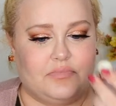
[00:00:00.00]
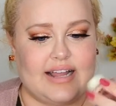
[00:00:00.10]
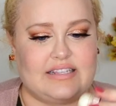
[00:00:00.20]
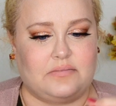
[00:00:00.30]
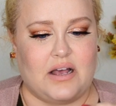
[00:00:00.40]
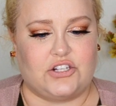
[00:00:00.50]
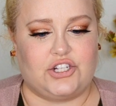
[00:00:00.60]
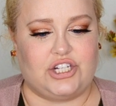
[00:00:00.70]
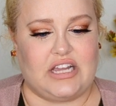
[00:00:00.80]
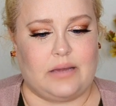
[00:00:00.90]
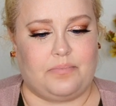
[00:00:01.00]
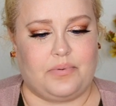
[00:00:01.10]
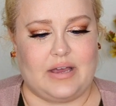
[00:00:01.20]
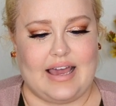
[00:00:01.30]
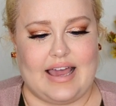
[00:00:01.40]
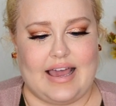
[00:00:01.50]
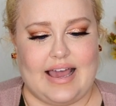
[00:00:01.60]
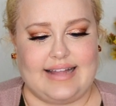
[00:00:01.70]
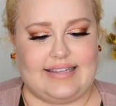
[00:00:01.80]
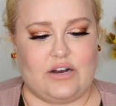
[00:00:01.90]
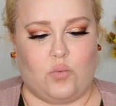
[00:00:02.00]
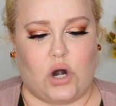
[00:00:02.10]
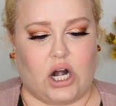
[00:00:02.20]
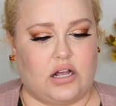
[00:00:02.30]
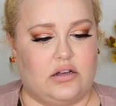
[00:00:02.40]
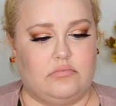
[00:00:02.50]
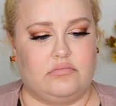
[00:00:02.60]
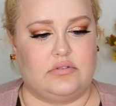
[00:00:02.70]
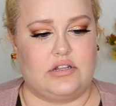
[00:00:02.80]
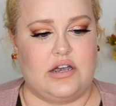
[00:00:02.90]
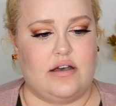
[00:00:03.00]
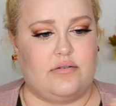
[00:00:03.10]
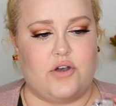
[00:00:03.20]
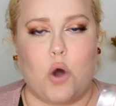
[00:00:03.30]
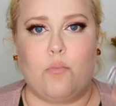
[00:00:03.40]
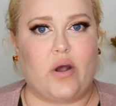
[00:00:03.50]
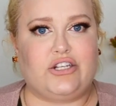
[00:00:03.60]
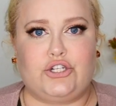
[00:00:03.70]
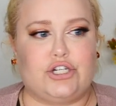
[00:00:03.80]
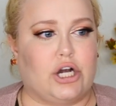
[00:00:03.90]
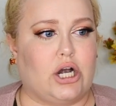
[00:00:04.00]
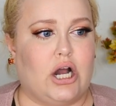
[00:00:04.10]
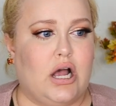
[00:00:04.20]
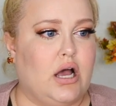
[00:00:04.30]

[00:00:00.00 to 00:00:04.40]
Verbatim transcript: It smells cheap. It, it didn't work. N no moisture.